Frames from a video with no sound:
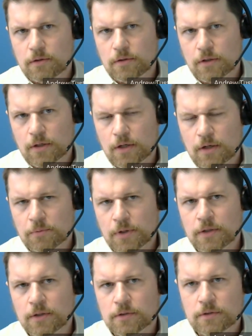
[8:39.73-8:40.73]
the
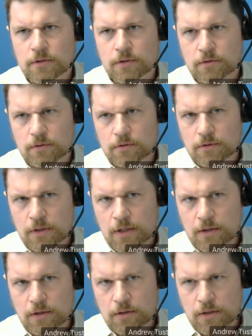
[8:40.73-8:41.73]
collaborators to
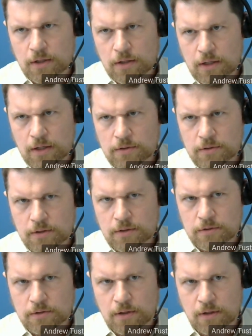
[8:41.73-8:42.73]
get the
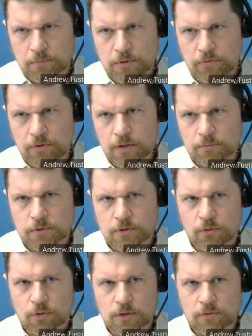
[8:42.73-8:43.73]
assays developed and
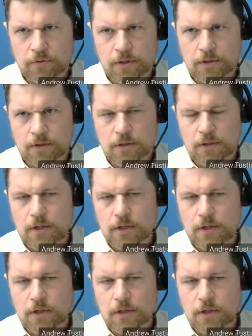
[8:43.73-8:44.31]
qualified,